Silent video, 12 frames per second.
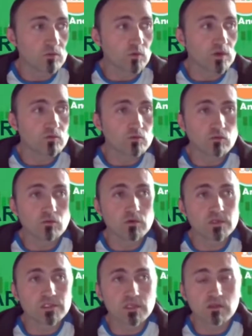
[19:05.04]
when we
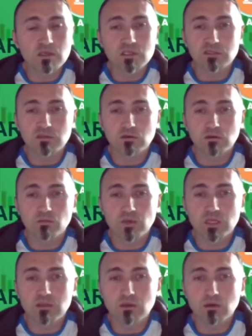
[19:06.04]
see these
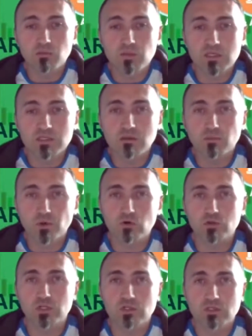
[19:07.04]
amazing
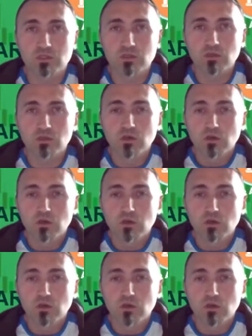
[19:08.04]
projects,